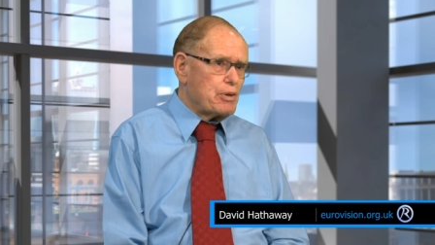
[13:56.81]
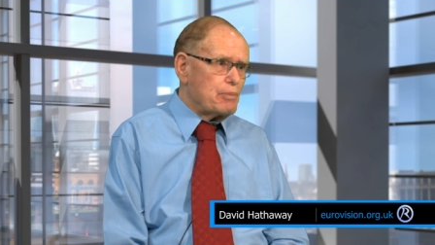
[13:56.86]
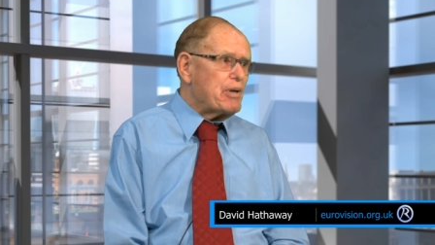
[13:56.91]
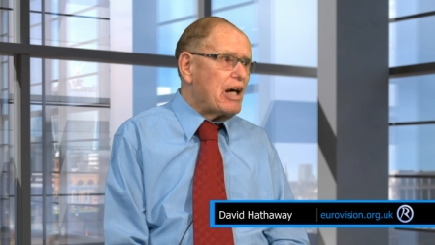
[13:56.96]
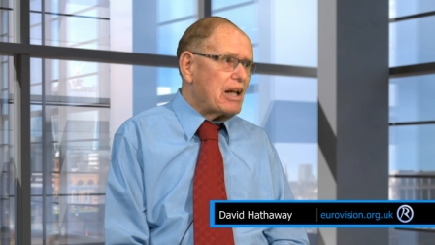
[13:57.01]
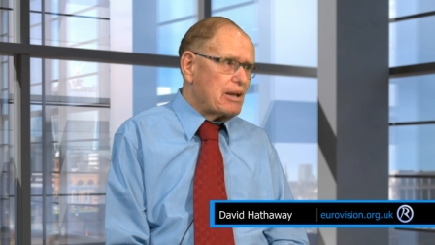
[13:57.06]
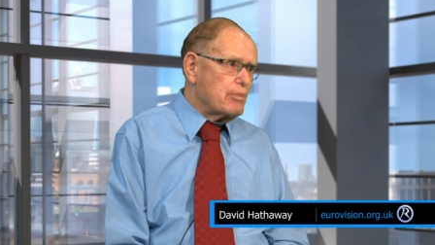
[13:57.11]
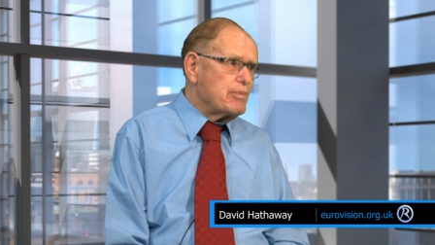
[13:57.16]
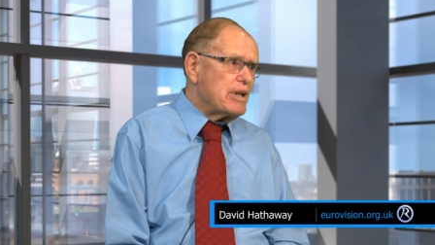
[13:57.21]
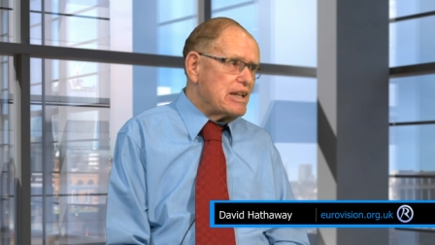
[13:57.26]

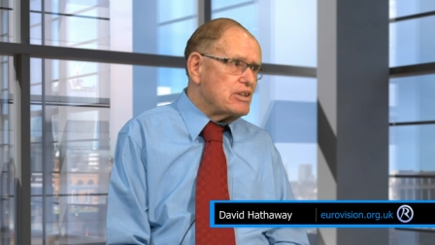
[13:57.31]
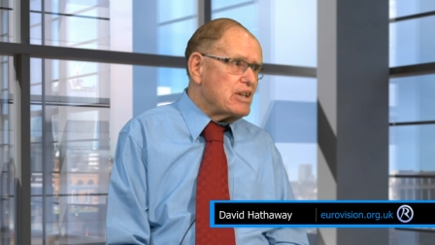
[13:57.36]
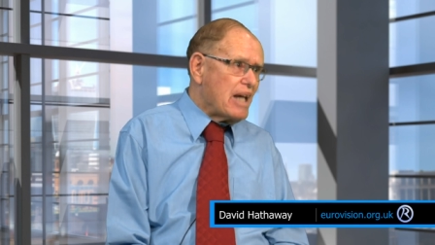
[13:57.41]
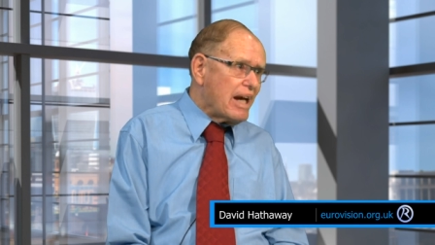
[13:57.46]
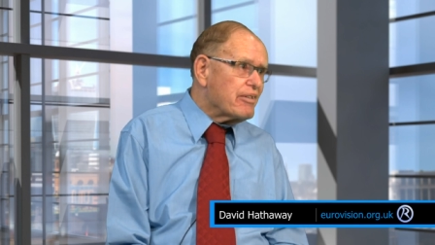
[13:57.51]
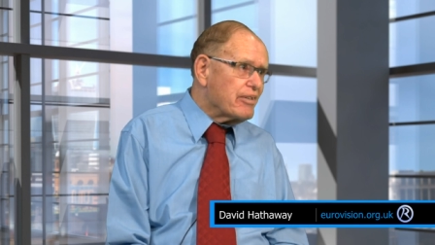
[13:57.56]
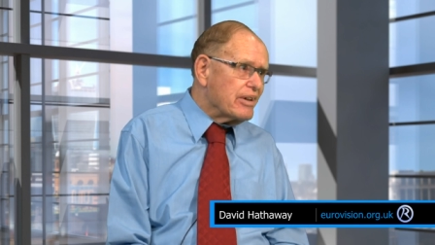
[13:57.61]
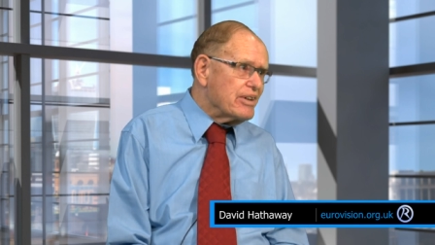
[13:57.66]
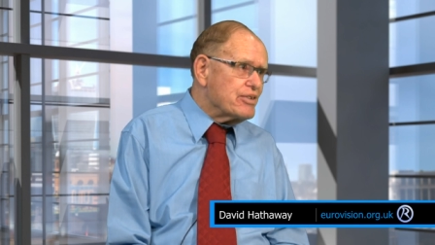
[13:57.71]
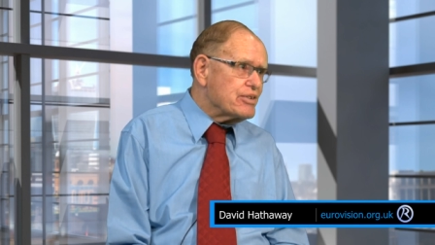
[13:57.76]

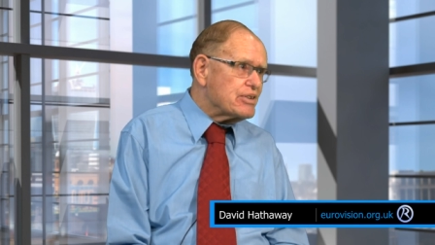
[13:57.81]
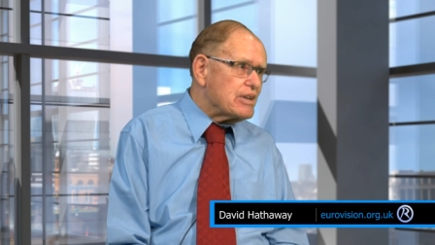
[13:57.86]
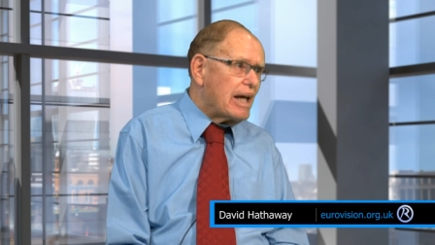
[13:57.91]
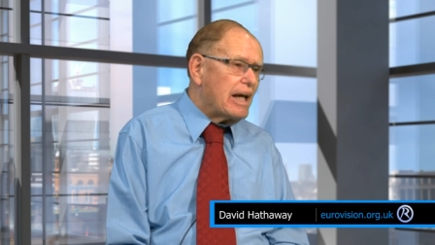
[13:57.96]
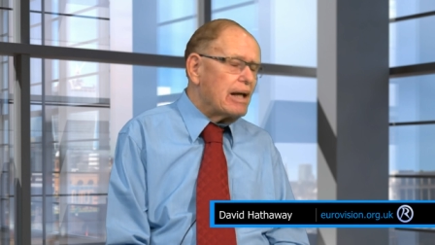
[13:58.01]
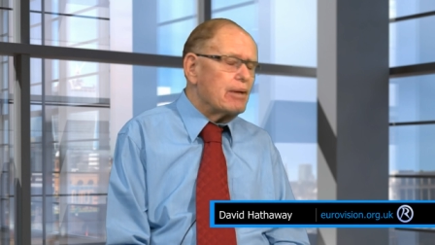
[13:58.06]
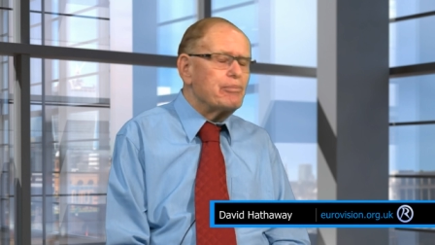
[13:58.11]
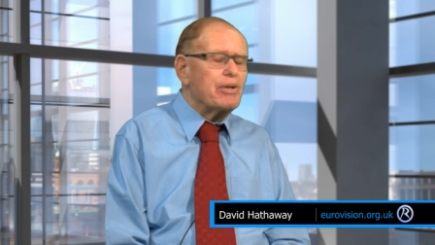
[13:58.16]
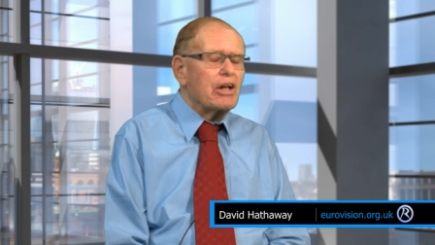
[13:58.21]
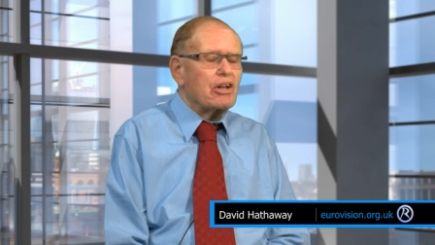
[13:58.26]
parliamentarians
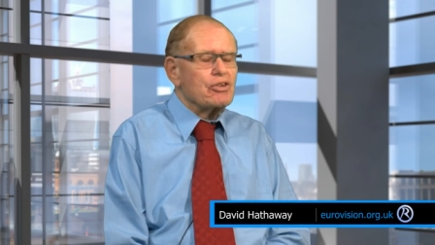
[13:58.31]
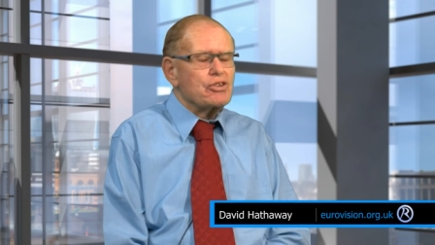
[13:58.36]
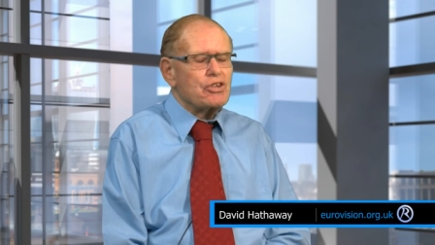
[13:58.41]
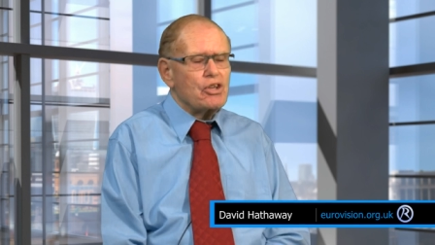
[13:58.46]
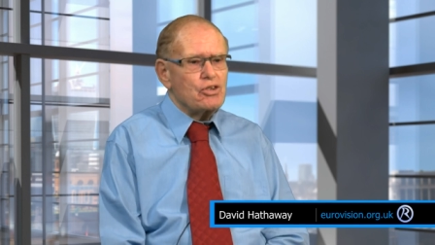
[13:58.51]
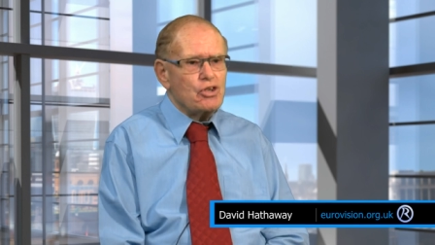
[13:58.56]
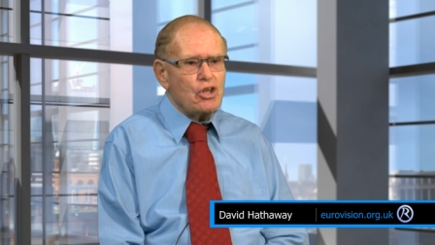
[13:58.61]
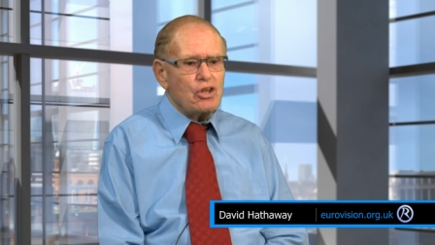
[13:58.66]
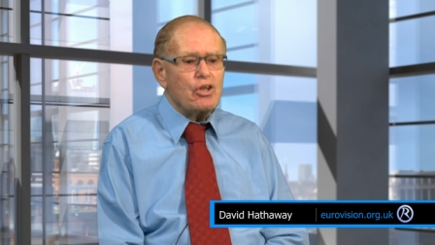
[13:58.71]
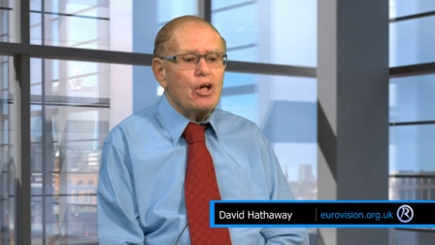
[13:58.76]
there, because
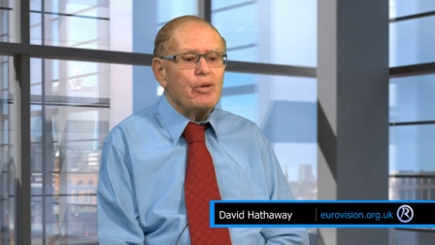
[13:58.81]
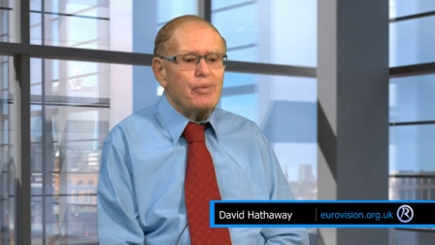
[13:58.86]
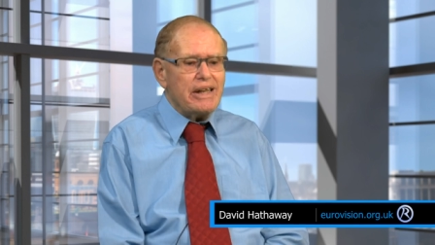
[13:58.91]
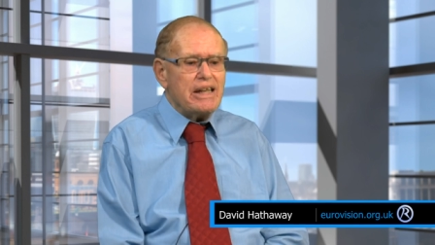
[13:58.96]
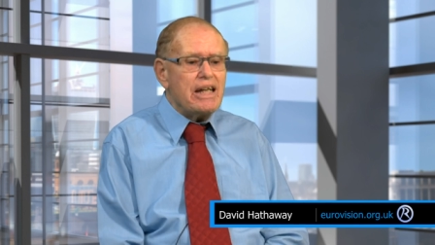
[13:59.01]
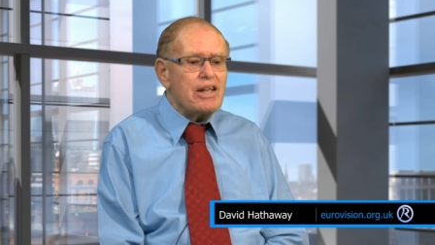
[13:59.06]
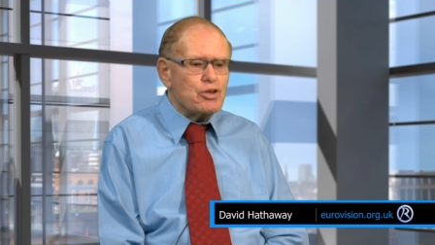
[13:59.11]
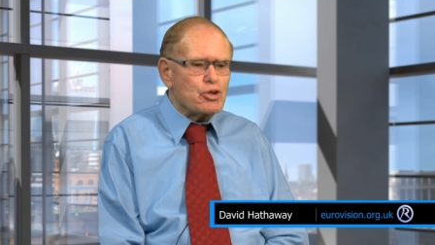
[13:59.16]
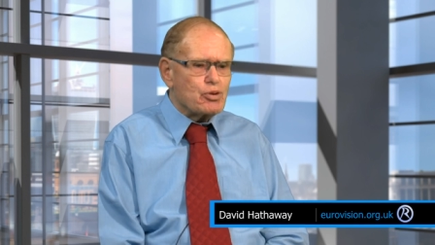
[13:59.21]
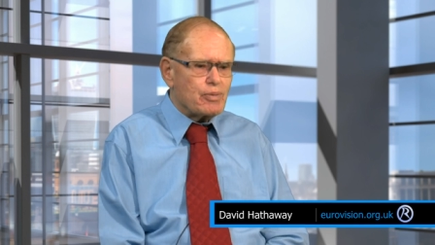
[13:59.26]
as you know, in
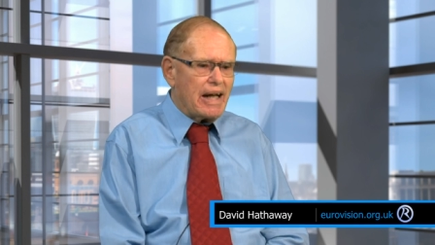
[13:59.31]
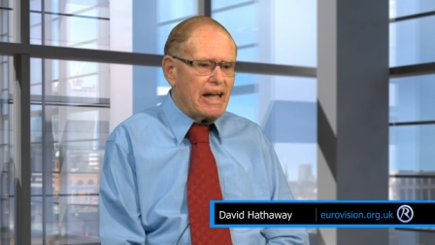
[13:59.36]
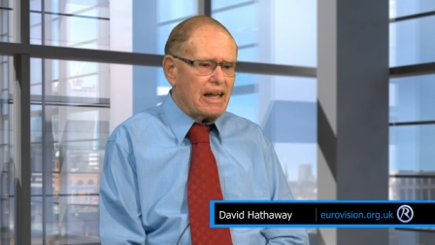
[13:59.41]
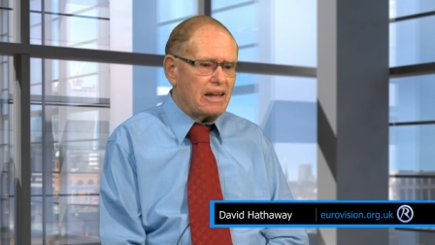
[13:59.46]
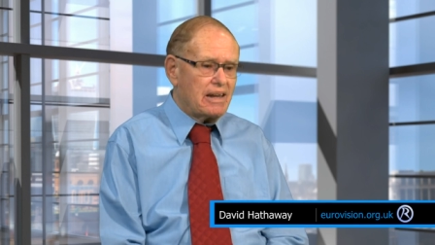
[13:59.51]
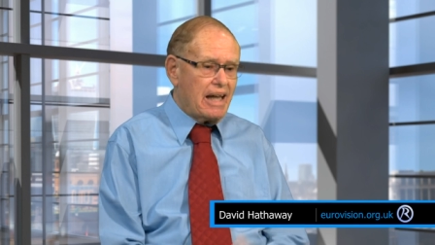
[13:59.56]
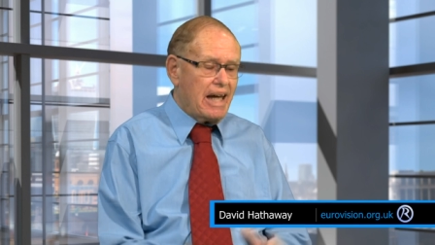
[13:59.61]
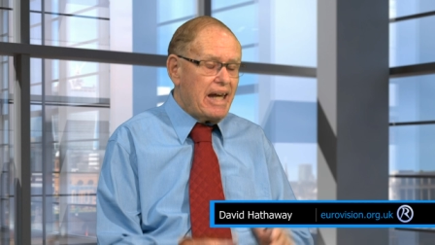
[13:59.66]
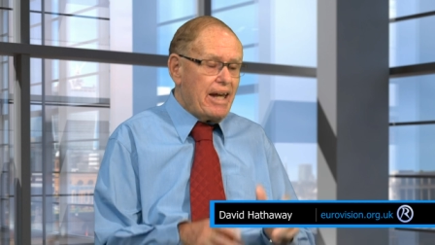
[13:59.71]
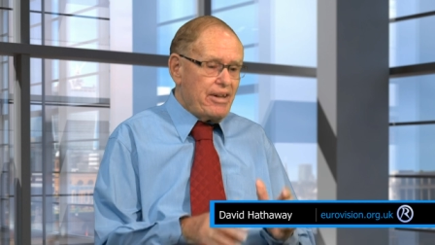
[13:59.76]
Israel,